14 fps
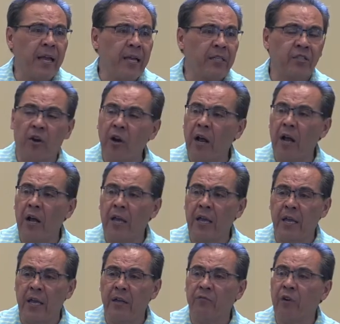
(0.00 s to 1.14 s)

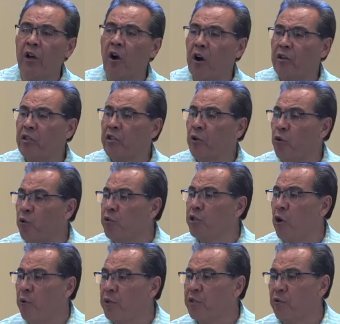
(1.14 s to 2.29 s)
in regards to who's
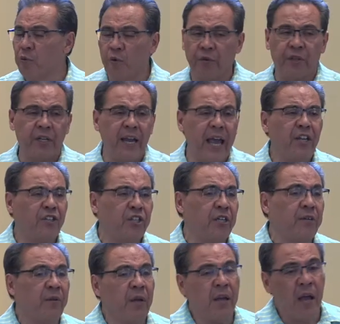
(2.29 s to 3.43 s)
going to rule the nation.